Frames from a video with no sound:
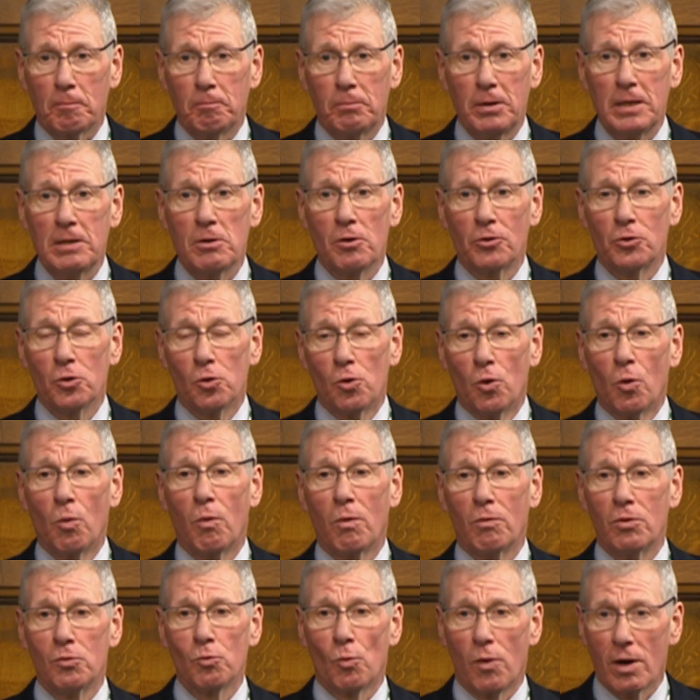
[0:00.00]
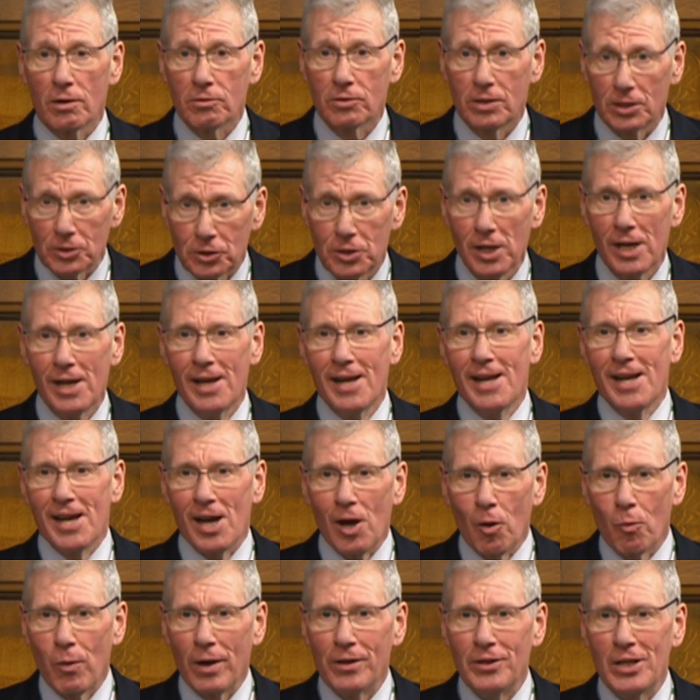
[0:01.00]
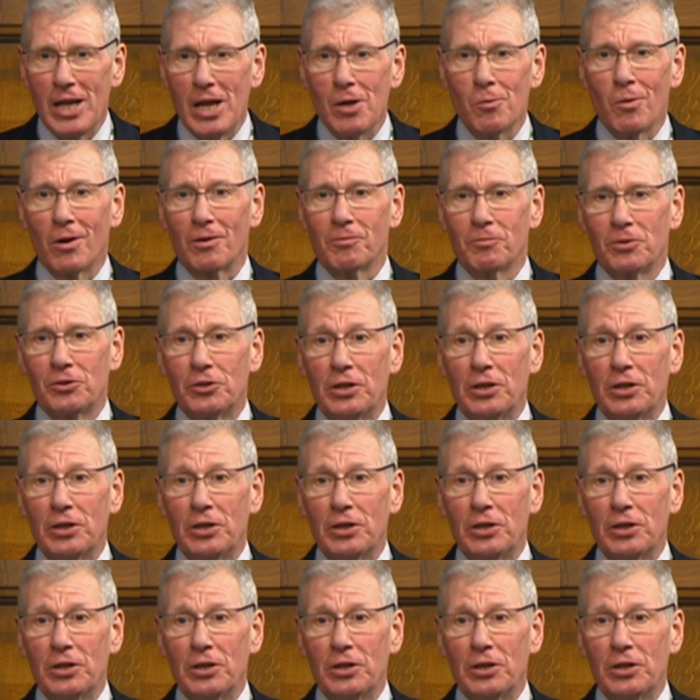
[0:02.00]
P&O workers when they were